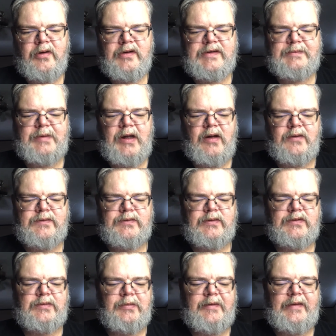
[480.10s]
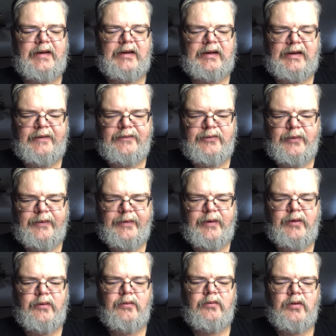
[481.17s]
spouse, or somebody that lived with
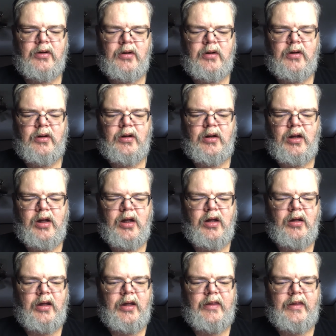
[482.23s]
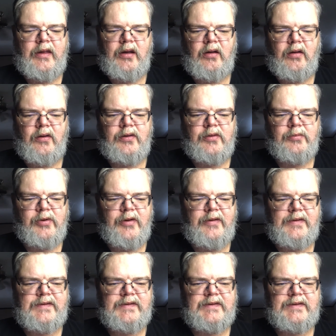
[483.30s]
you, and then all your
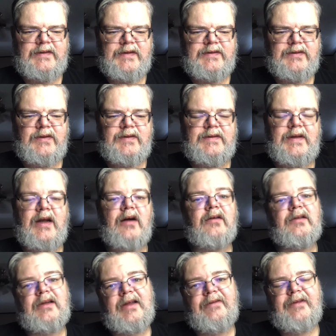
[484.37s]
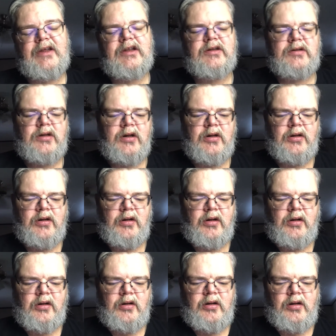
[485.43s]
brothers and sisters that are living,
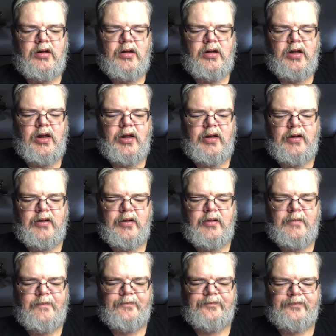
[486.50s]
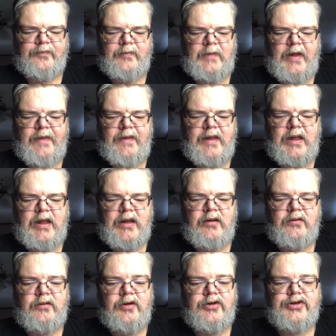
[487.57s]
and
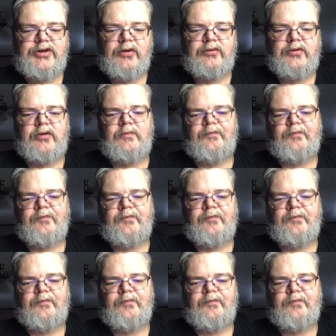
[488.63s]
then your children.